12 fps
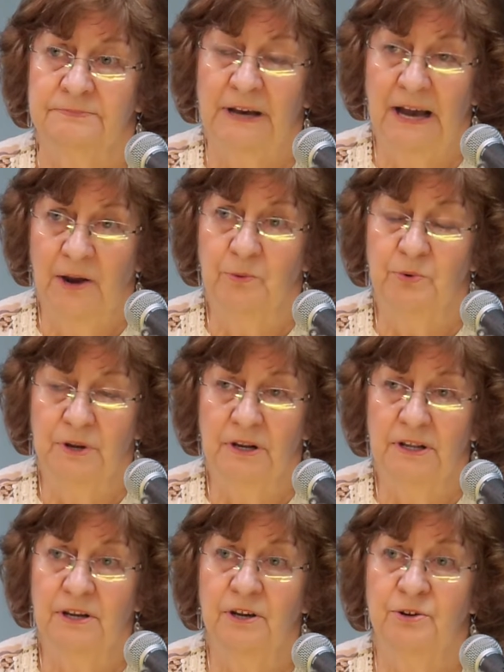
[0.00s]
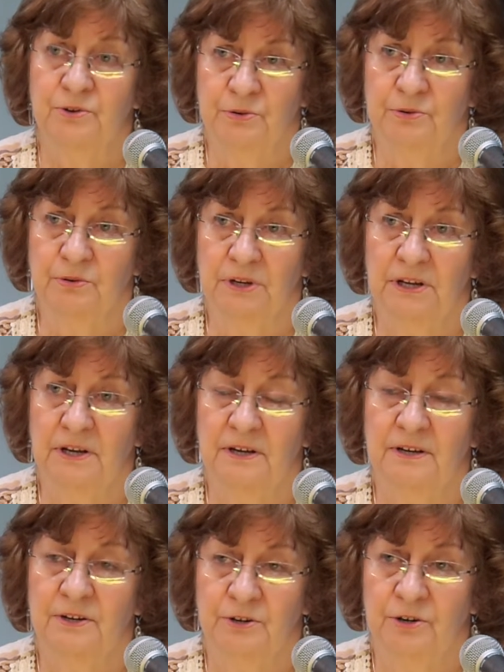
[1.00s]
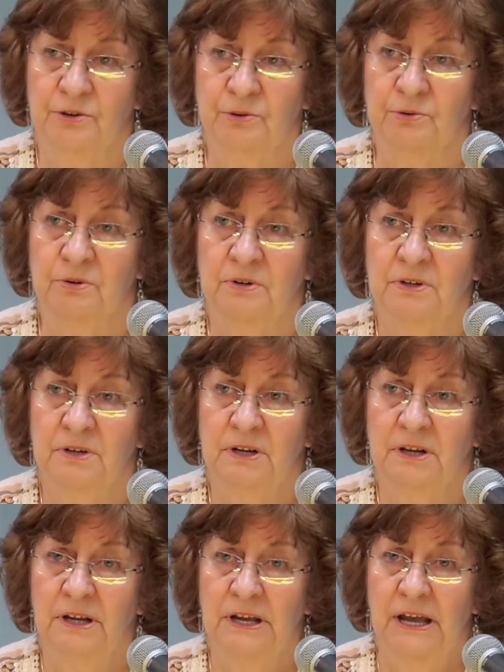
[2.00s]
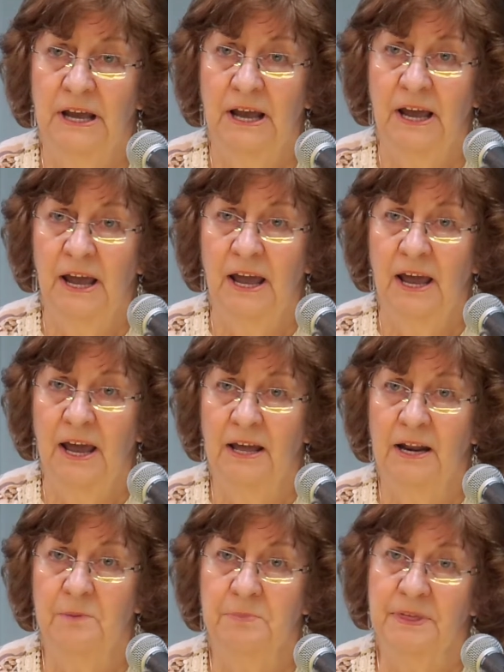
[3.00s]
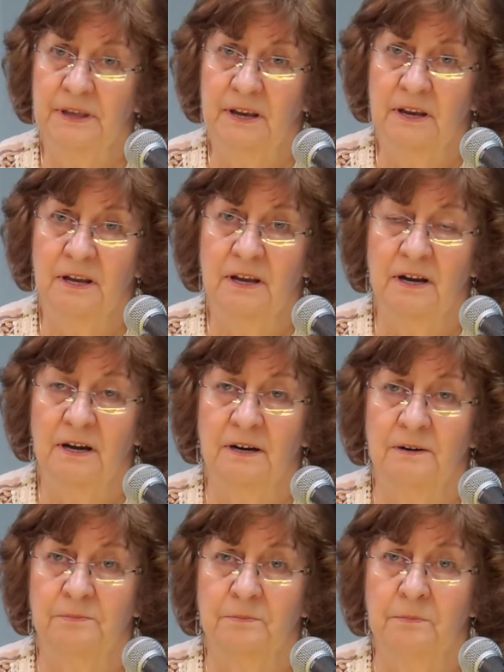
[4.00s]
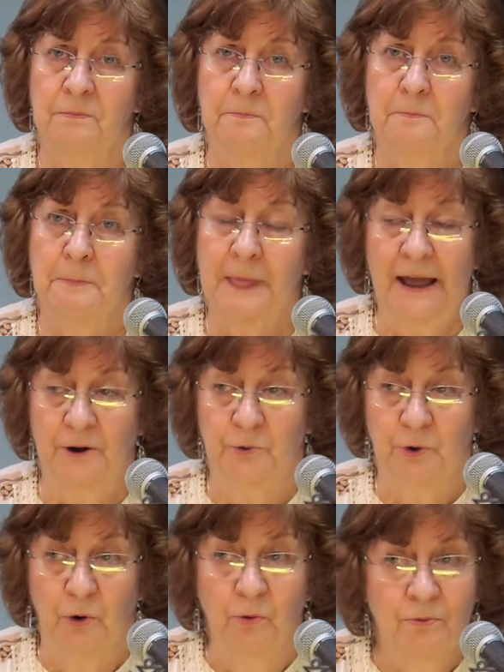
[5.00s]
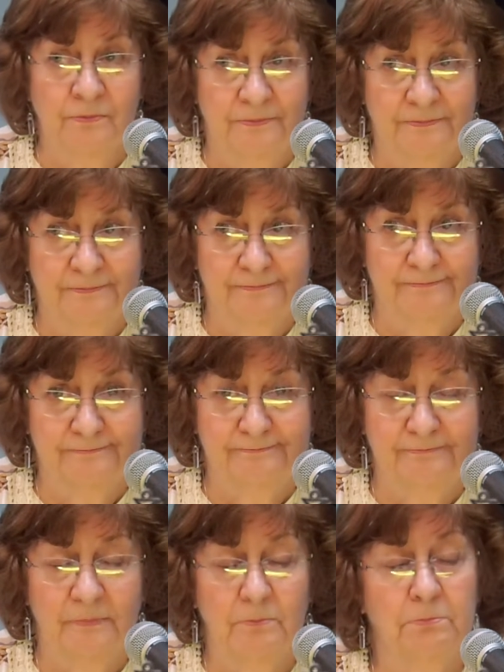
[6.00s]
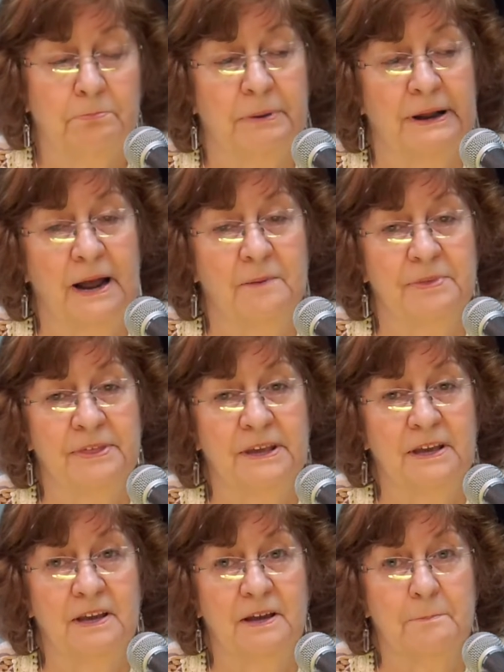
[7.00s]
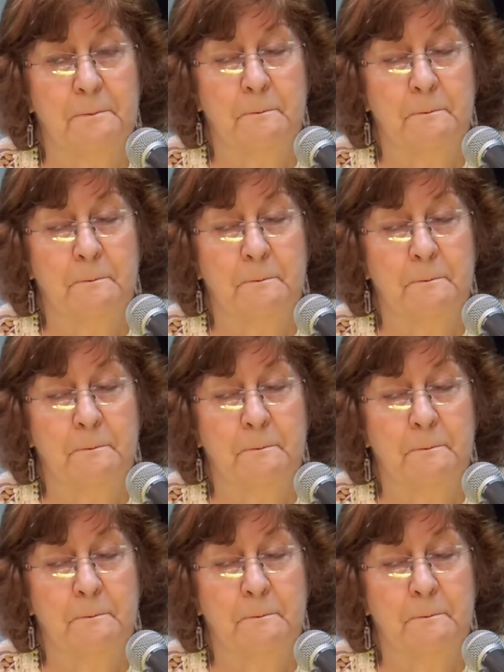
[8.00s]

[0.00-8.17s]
I really, truly do. And I'm thinking, I don't know, but I'm thinking